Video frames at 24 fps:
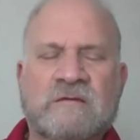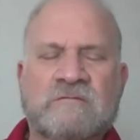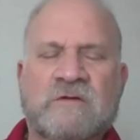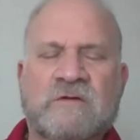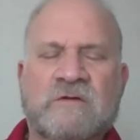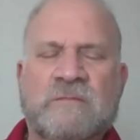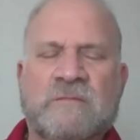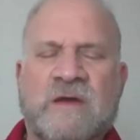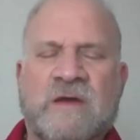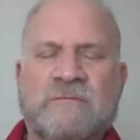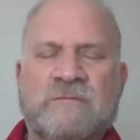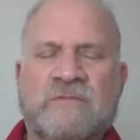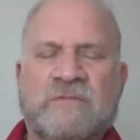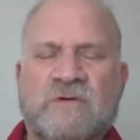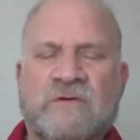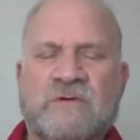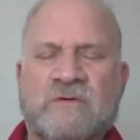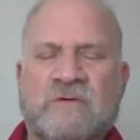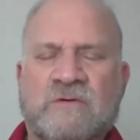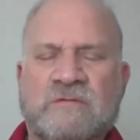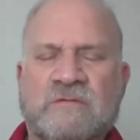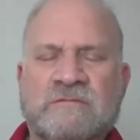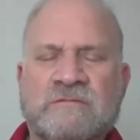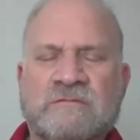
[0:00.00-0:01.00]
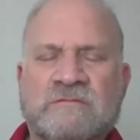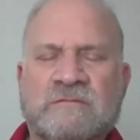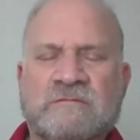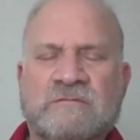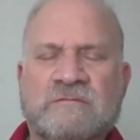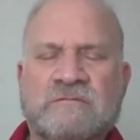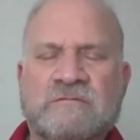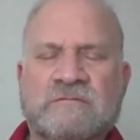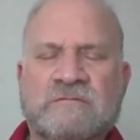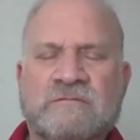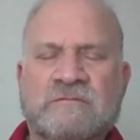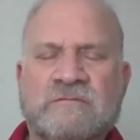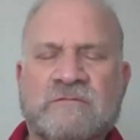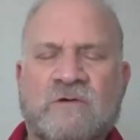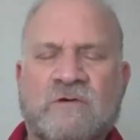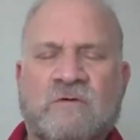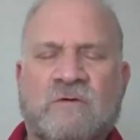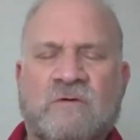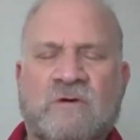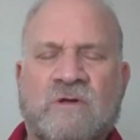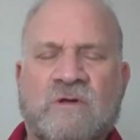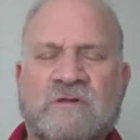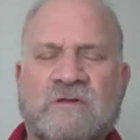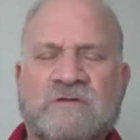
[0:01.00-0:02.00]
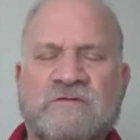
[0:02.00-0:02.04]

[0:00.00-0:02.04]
Remember all,